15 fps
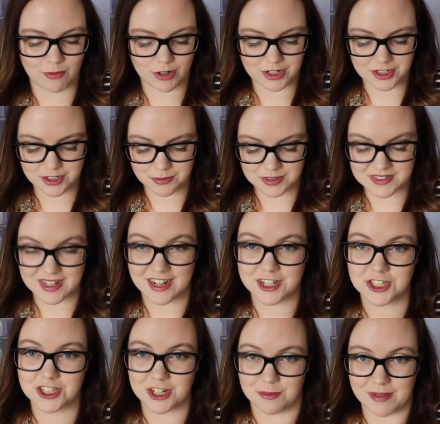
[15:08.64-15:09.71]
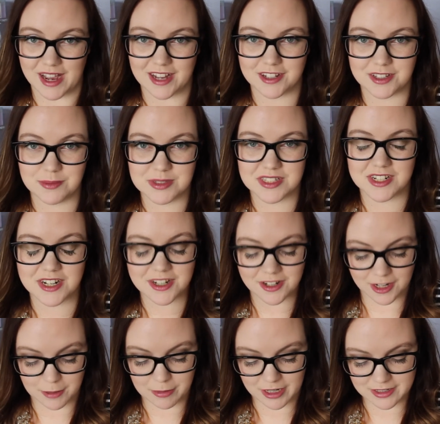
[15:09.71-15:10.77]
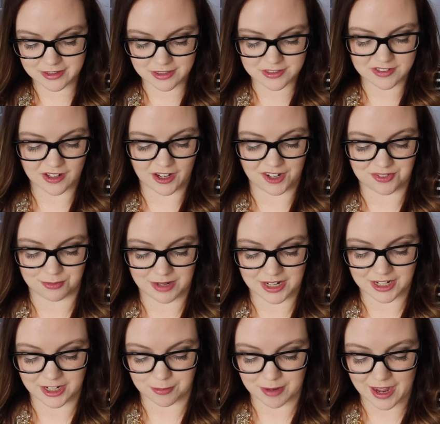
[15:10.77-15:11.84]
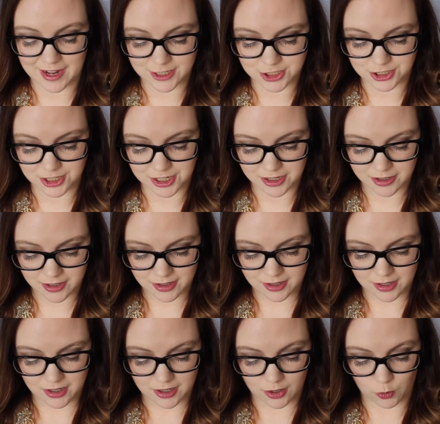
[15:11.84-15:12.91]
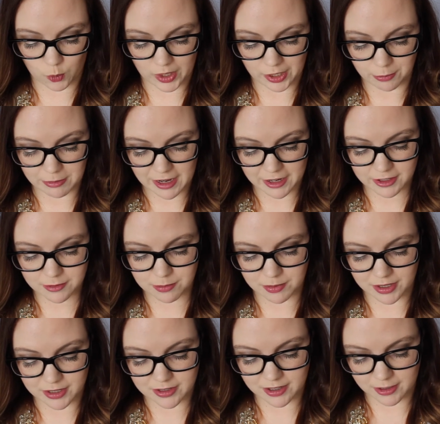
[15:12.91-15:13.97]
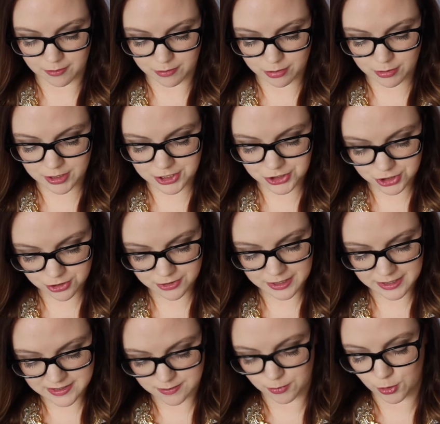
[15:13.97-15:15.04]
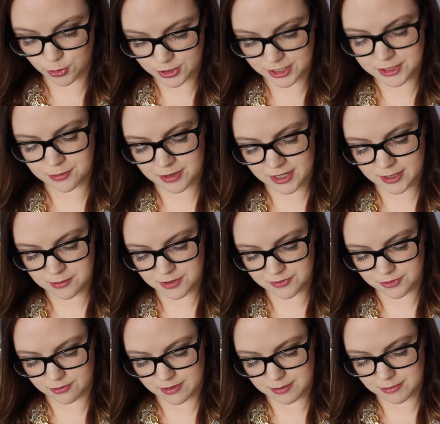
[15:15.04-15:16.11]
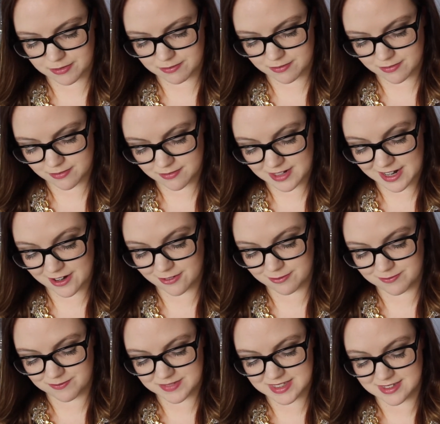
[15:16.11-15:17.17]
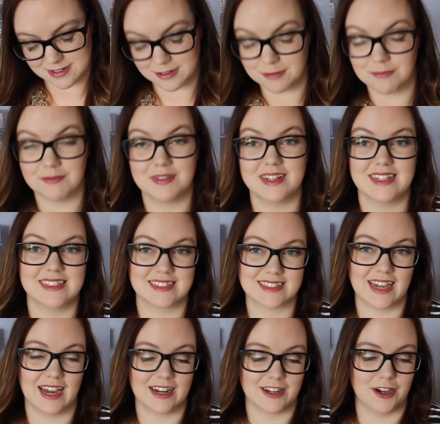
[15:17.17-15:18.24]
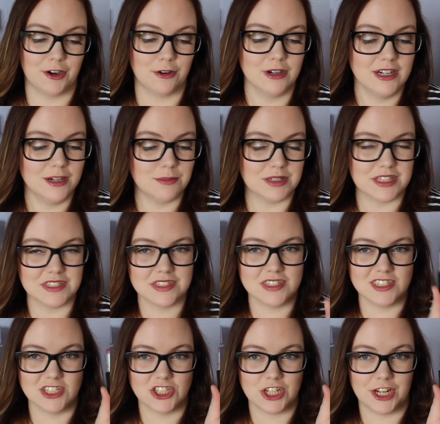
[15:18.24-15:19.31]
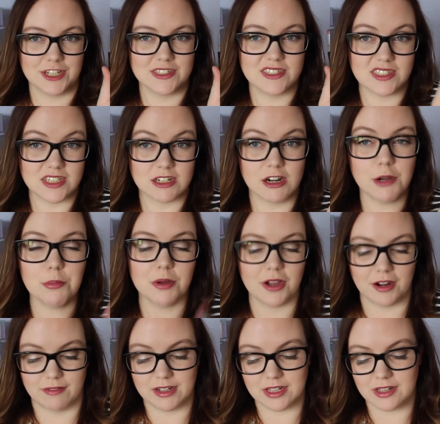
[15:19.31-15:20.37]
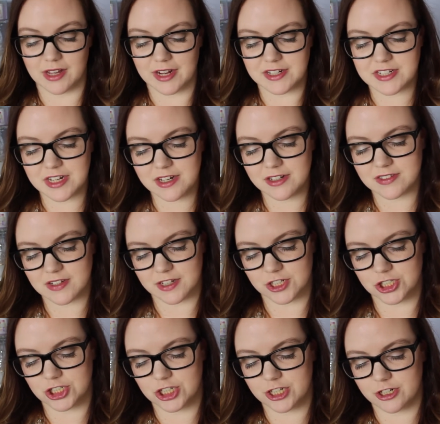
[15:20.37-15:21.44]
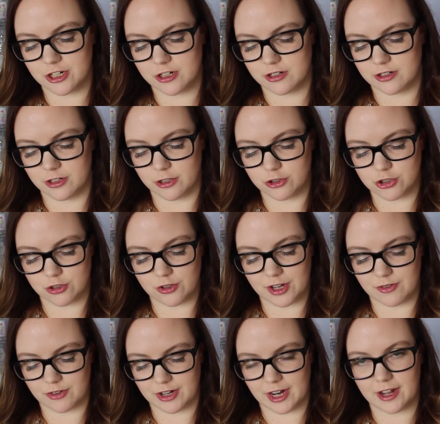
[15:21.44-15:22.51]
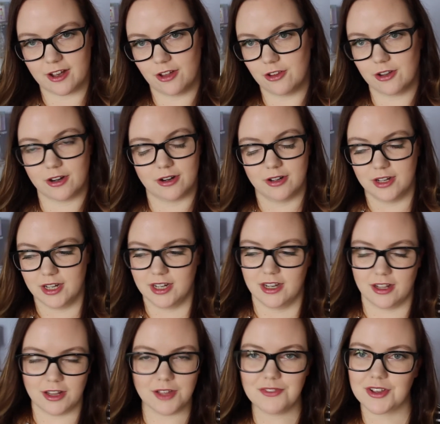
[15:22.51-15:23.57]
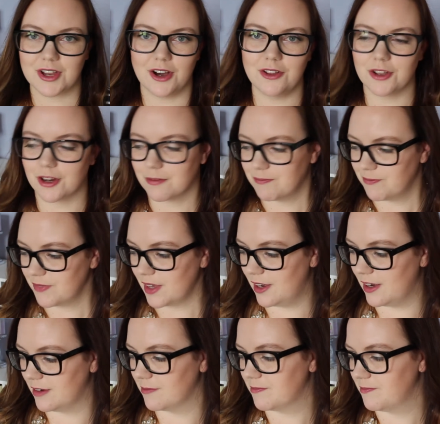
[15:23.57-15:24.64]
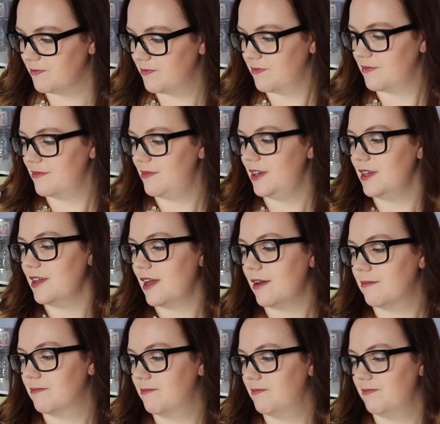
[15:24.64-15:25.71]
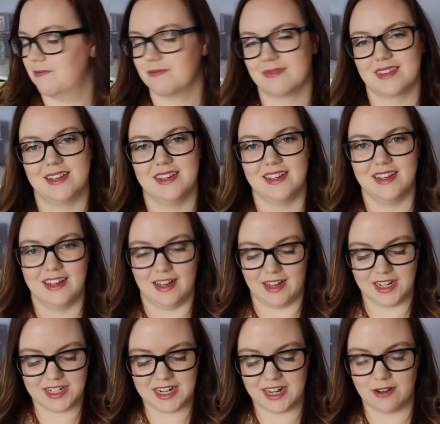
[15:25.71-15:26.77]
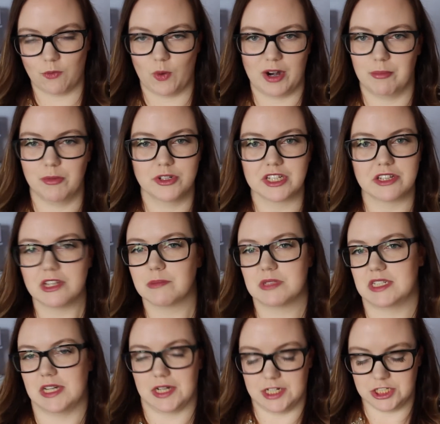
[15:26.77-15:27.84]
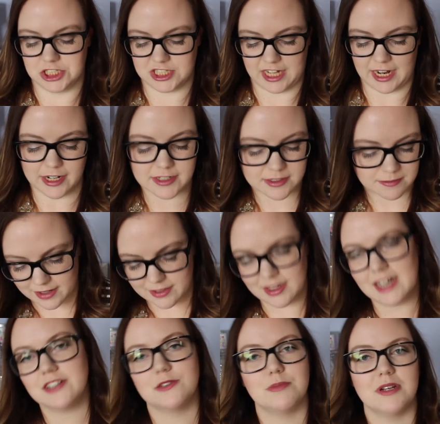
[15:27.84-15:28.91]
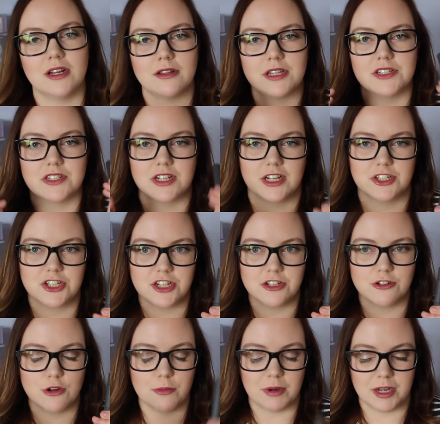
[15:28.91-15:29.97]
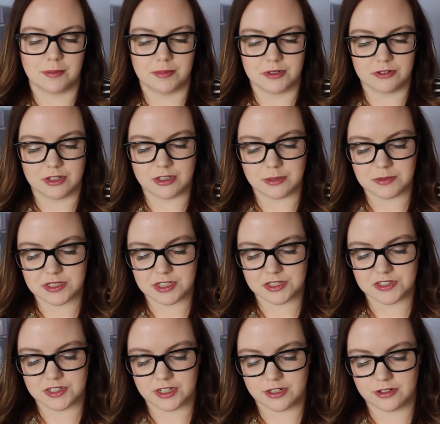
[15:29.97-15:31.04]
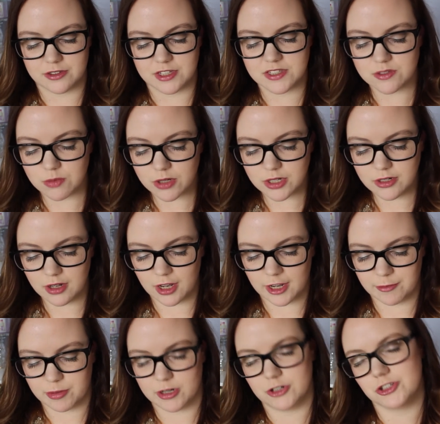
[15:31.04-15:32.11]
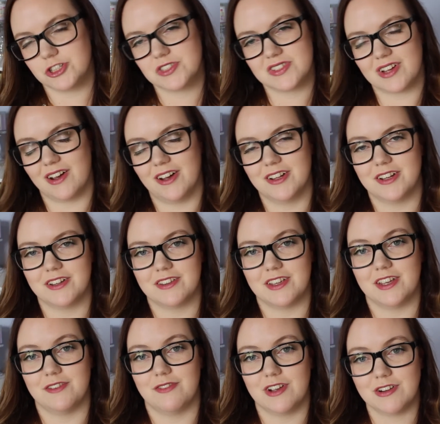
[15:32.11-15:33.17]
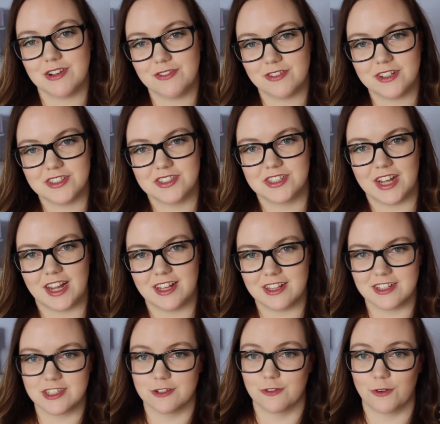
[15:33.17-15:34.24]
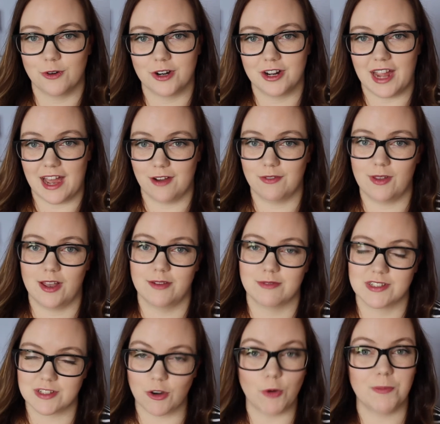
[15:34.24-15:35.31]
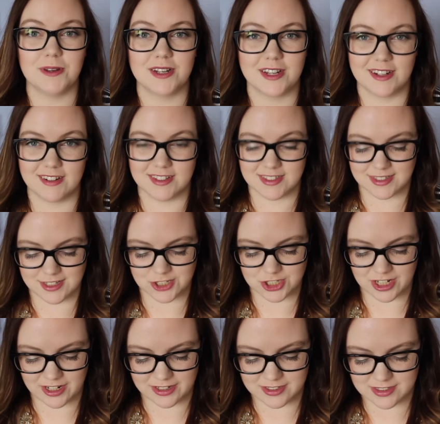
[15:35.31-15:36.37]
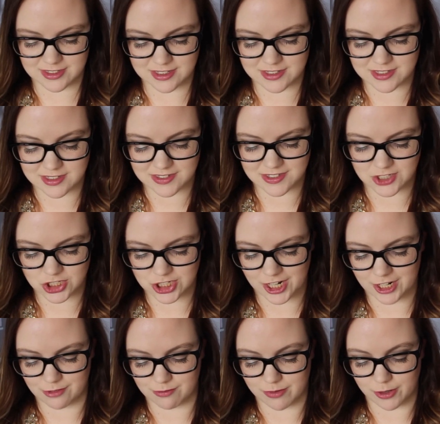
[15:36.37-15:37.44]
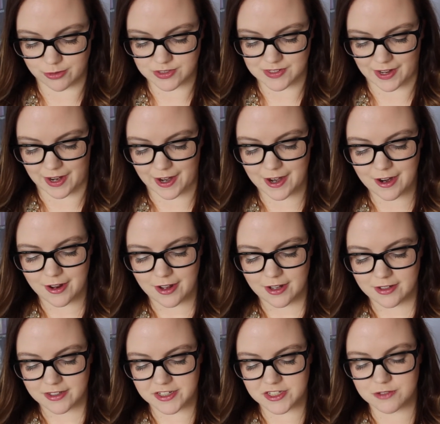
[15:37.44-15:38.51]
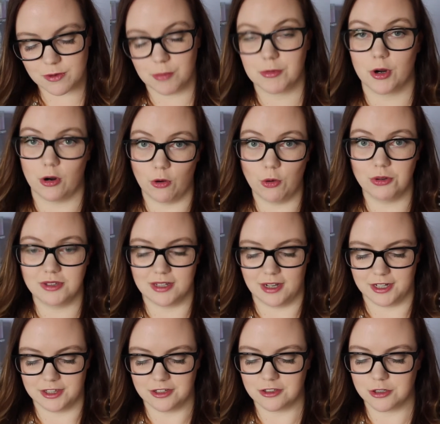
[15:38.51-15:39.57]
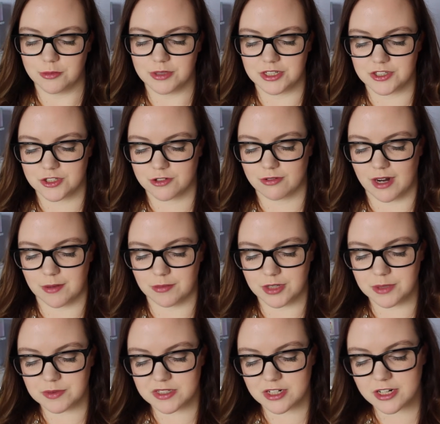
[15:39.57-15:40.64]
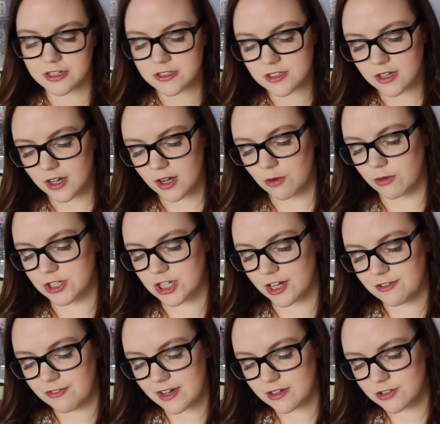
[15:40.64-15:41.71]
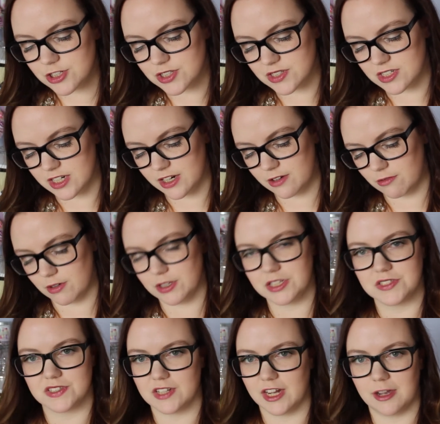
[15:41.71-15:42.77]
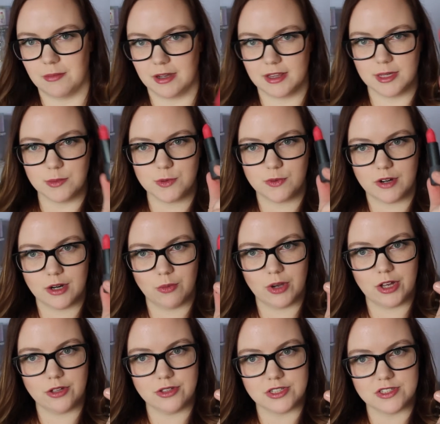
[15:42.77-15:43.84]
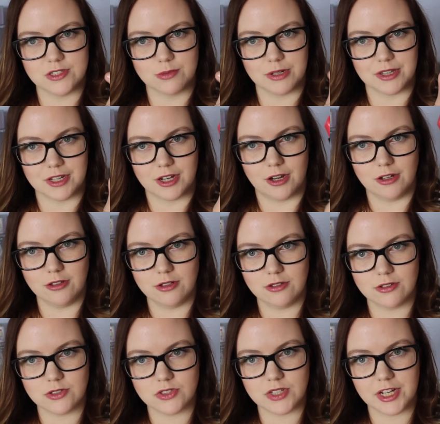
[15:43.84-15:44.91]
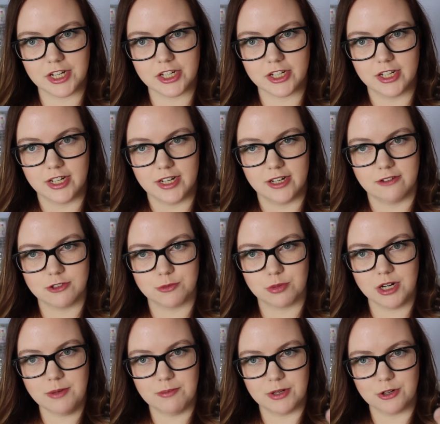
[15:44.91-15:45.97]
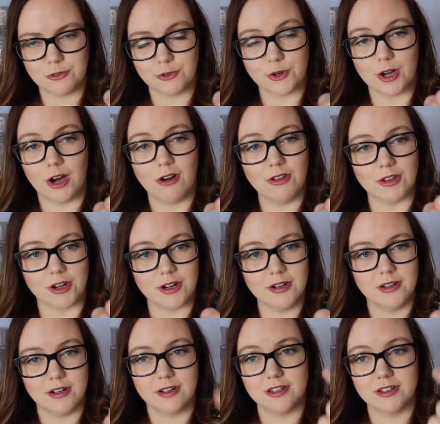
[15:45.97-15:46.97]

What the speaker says: One of them is actually a MAC lipstick. I bought this off Making Up Ashley a while back, but I'm pretty sure that's mold on the bottom of the rim now, so it gotta go. But this is the shade Syrup. I really liked it. It's like a sheer neutral everyday color. I love the color, but yeah. I can't wear moldy lipstick, I just can't. And last but not least, I got 2 Bite Beauty lipsticks here. This one I purchased on the very first day that Sephora Avalon was open here in St. John's. This is the shade Rosé. This is from their old line, the Luminous Creme lipsticks, which I found just didn't really stay on my lips very well. This is what the color looks like. It was a bright, beautiful color.